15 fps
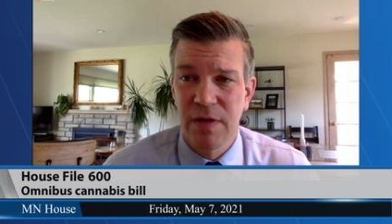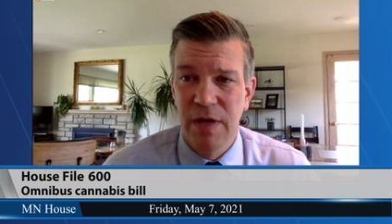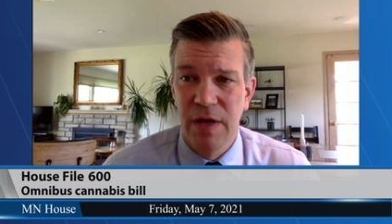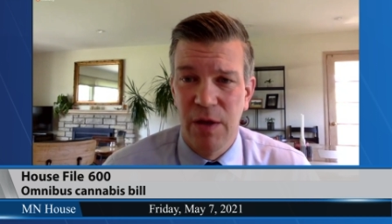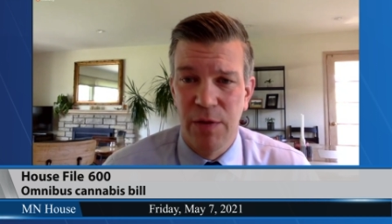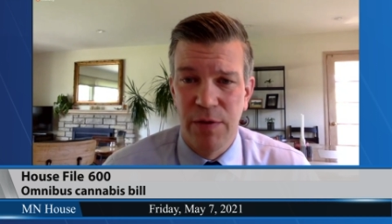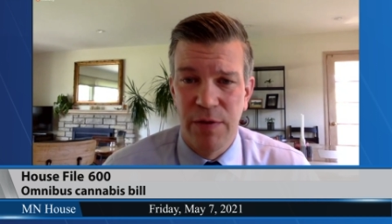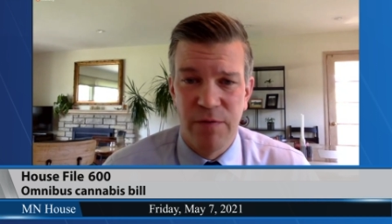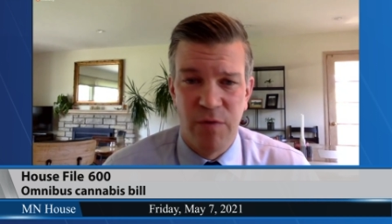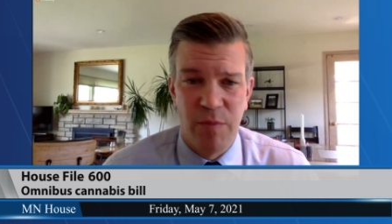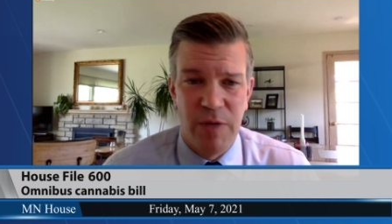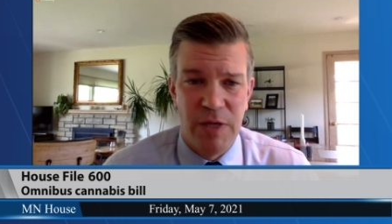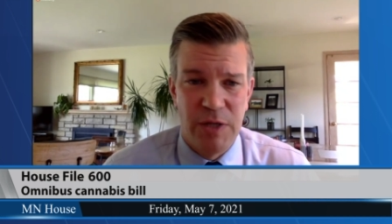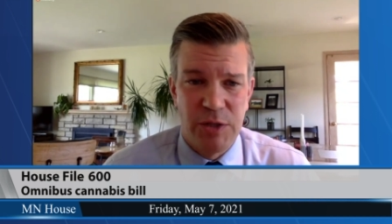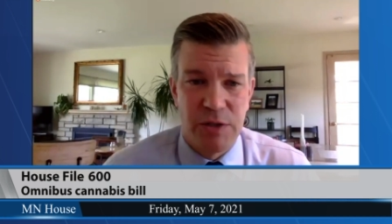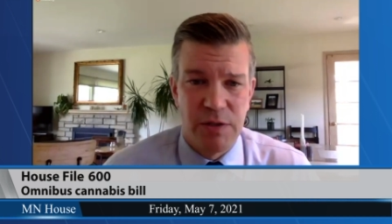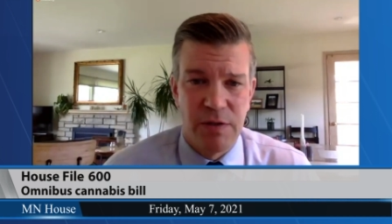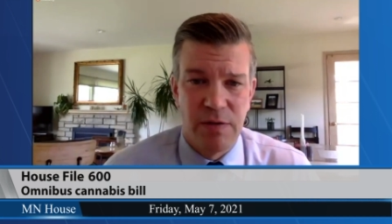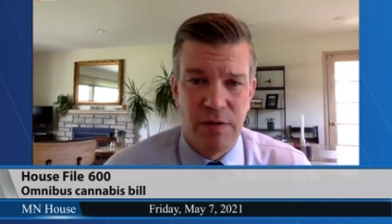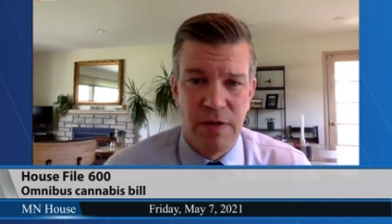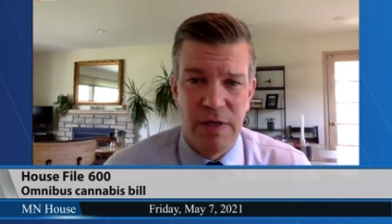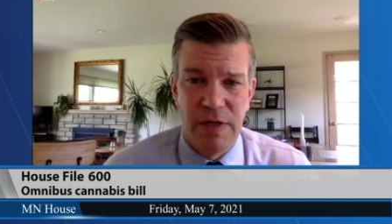health
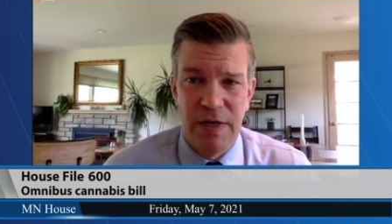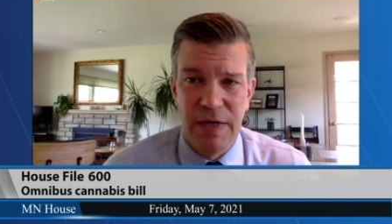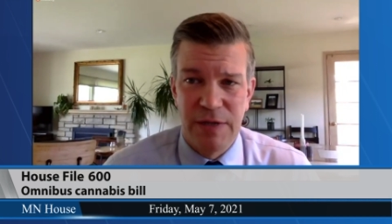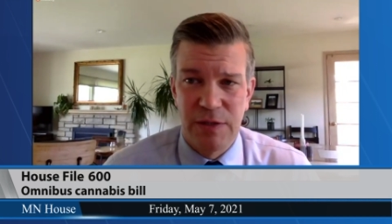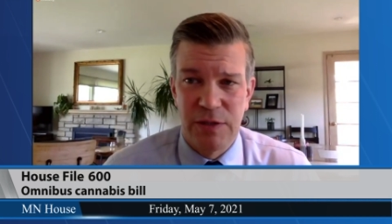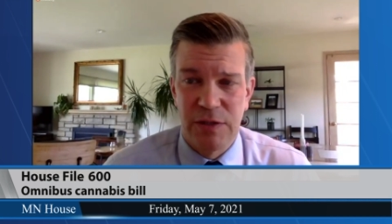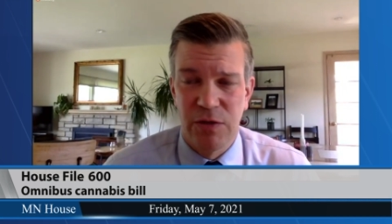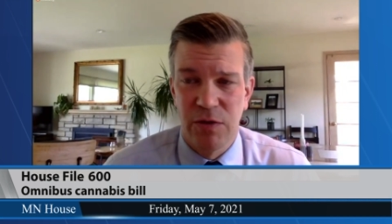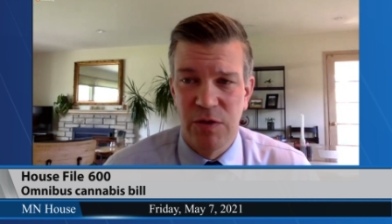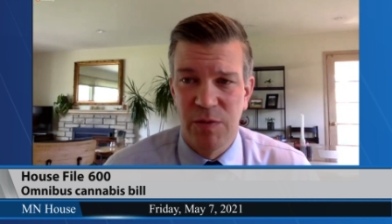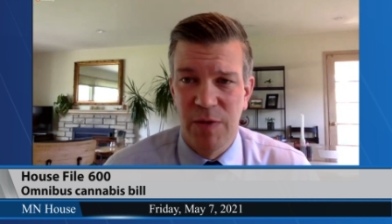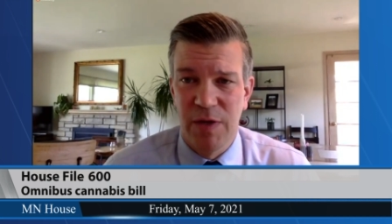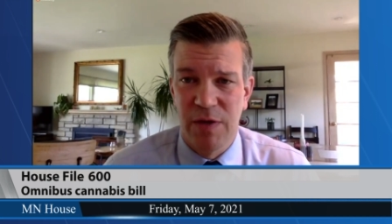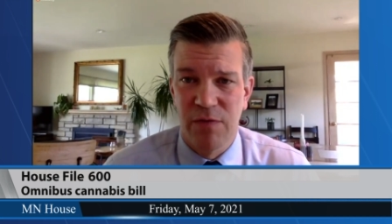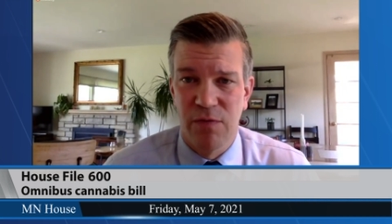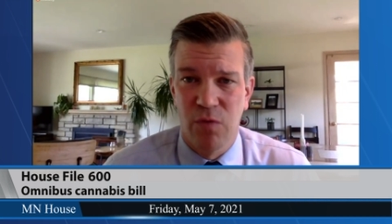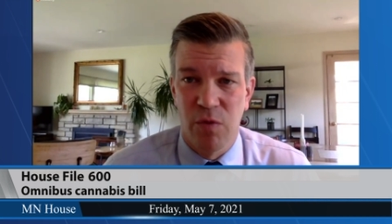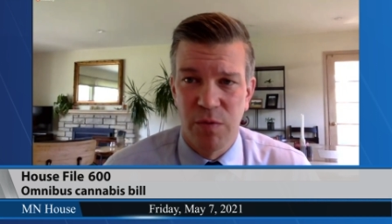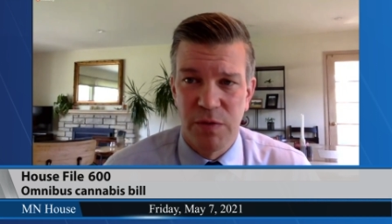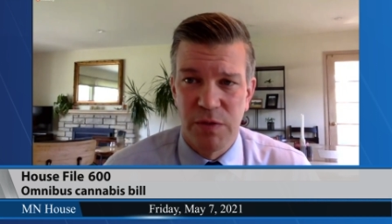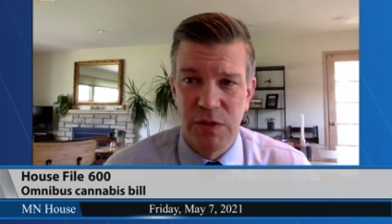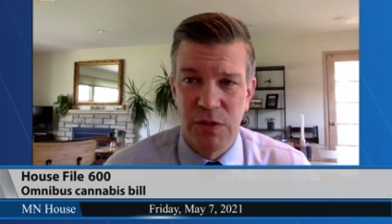information necessary to make
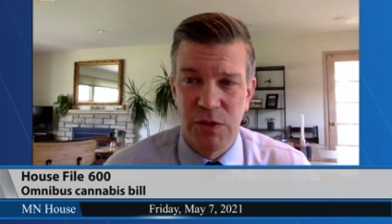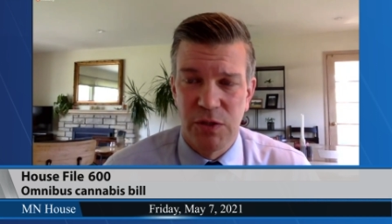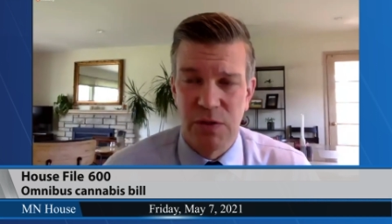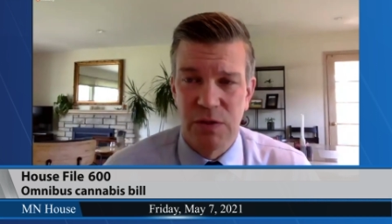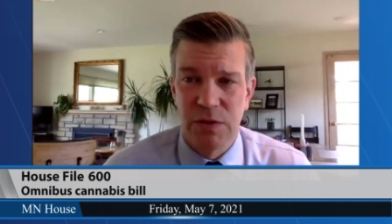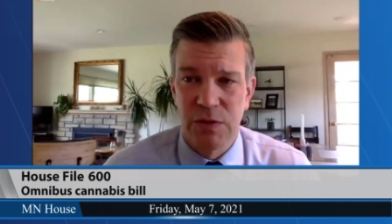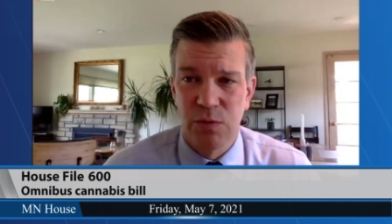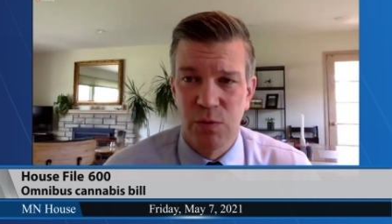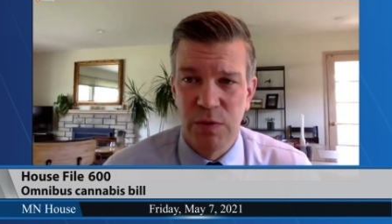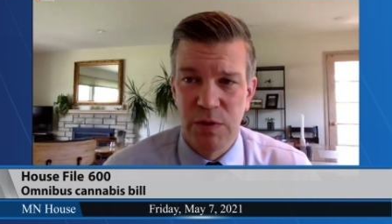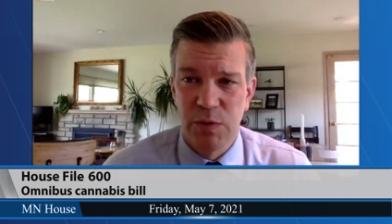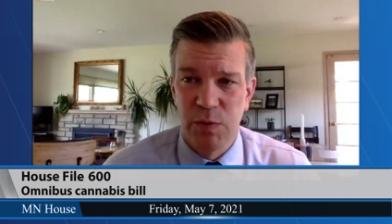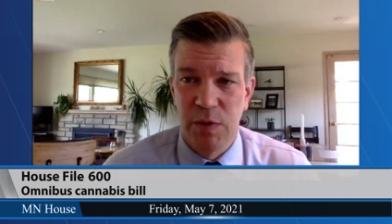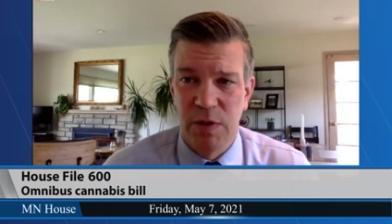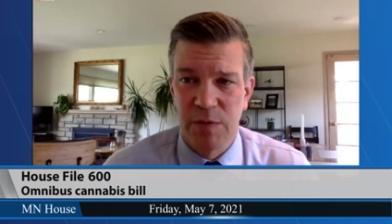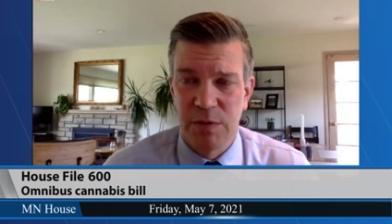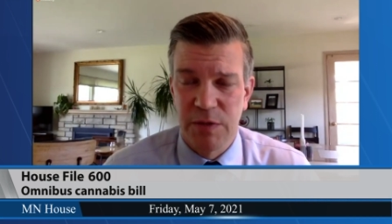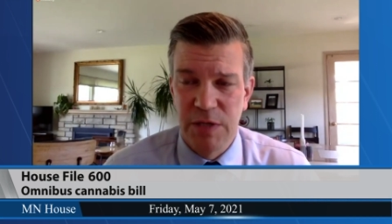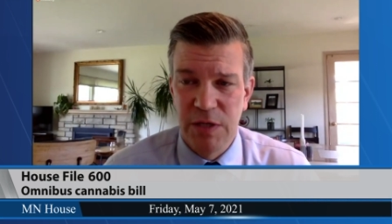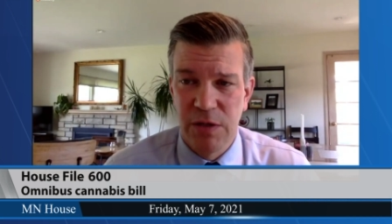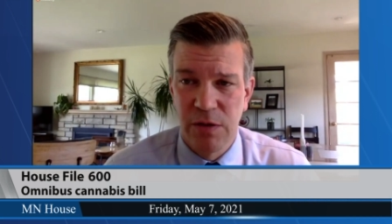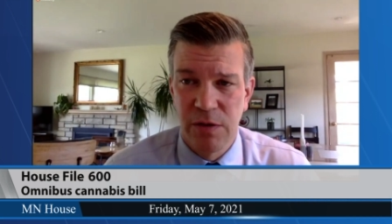informed decisions when this becomes
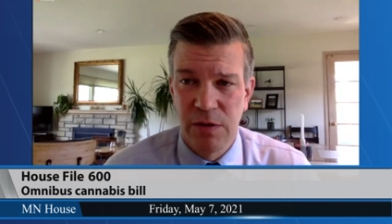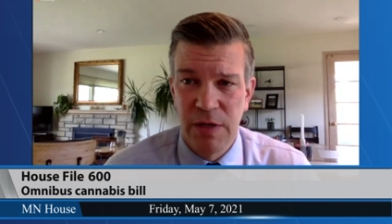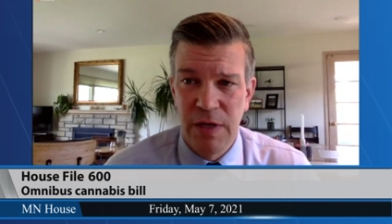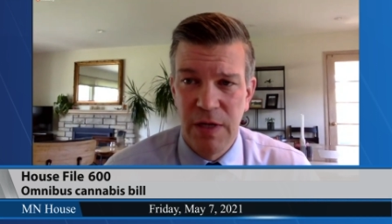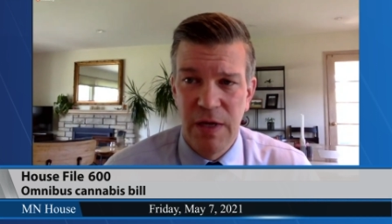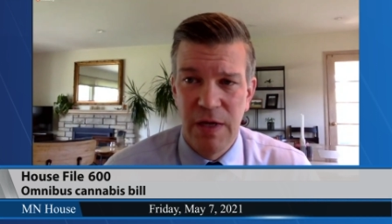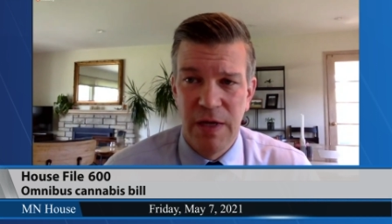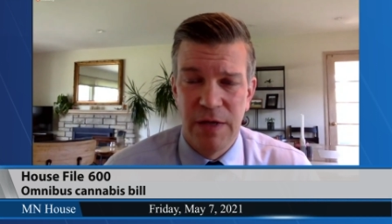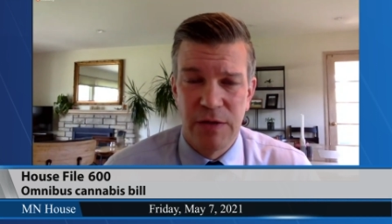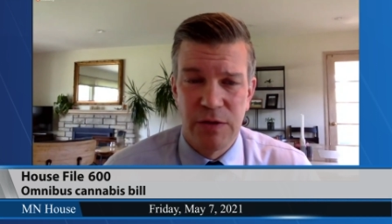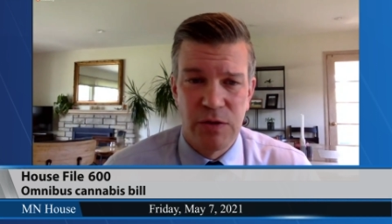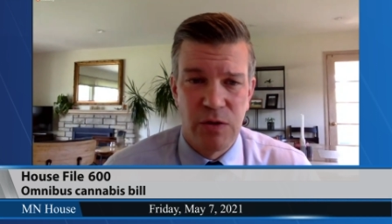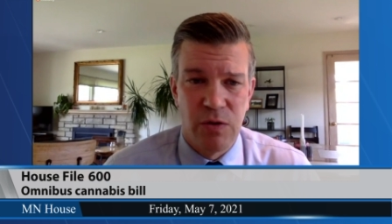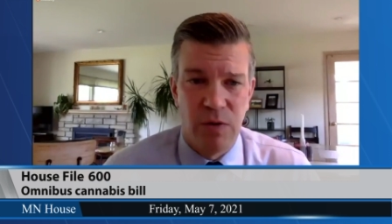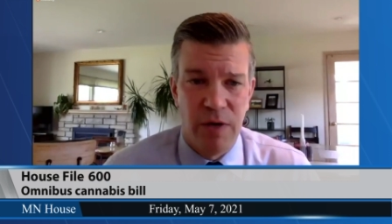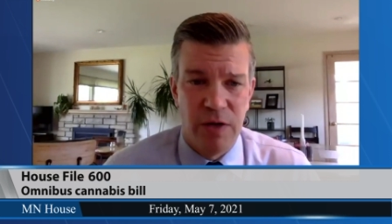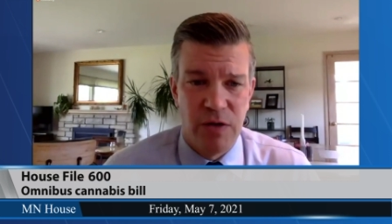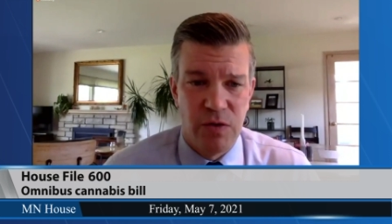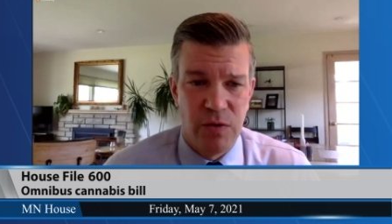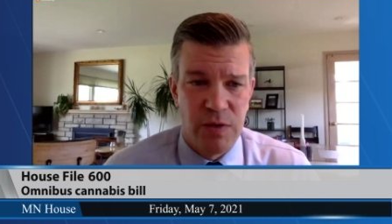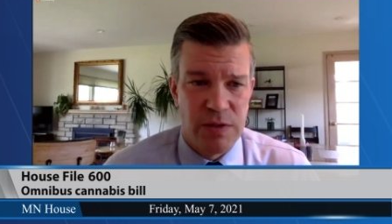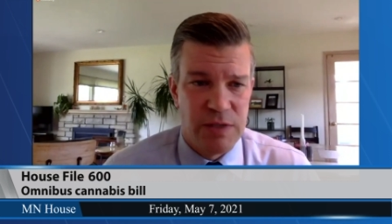legal. And so I
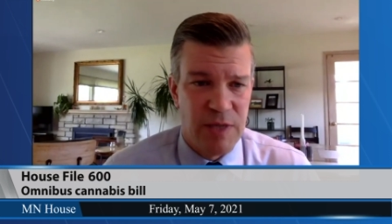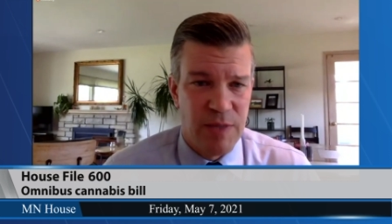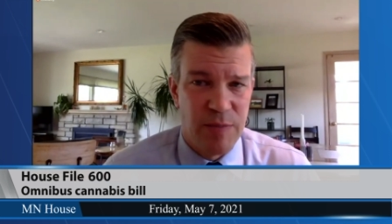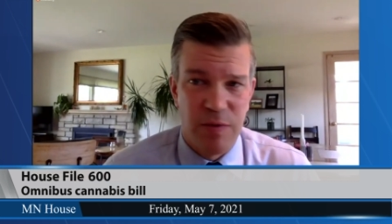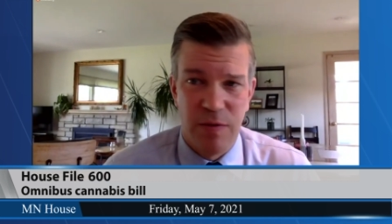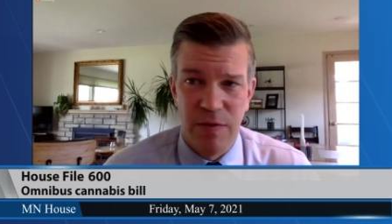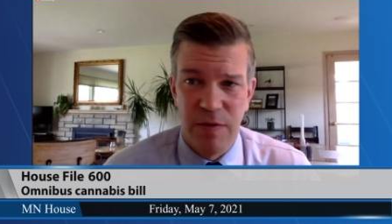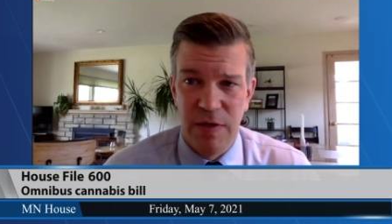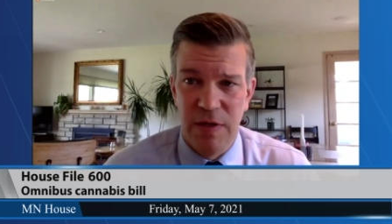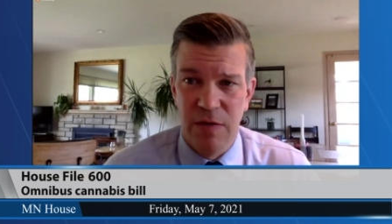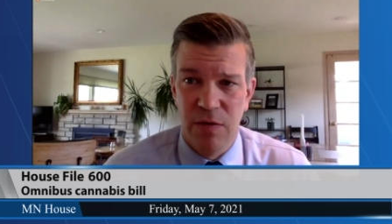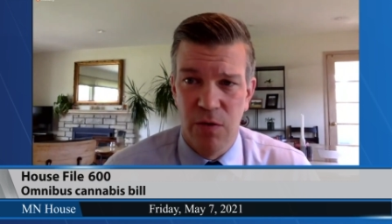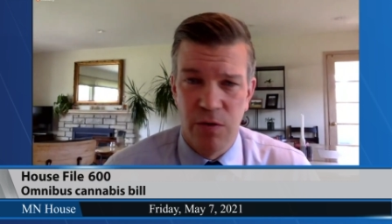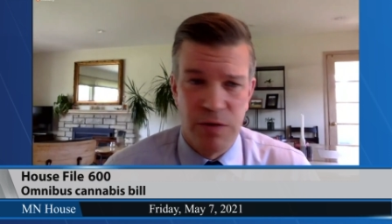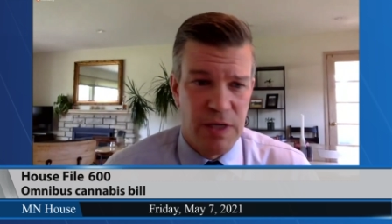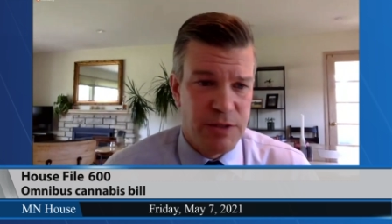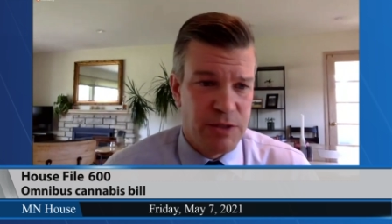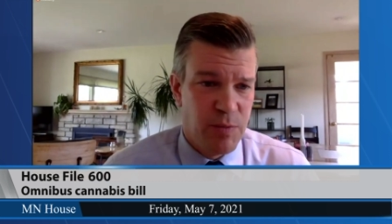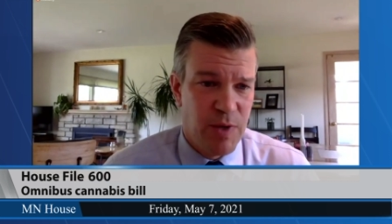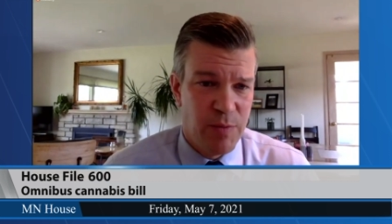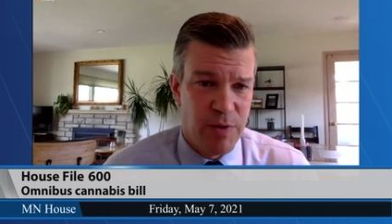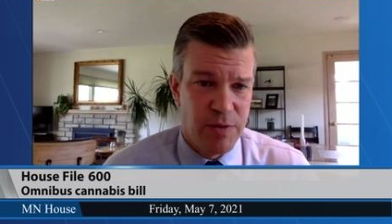do accept the
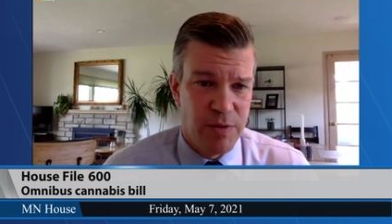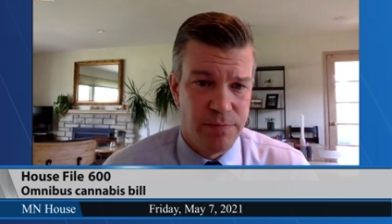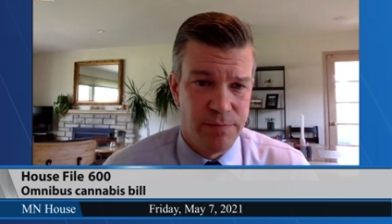Hertas amendment.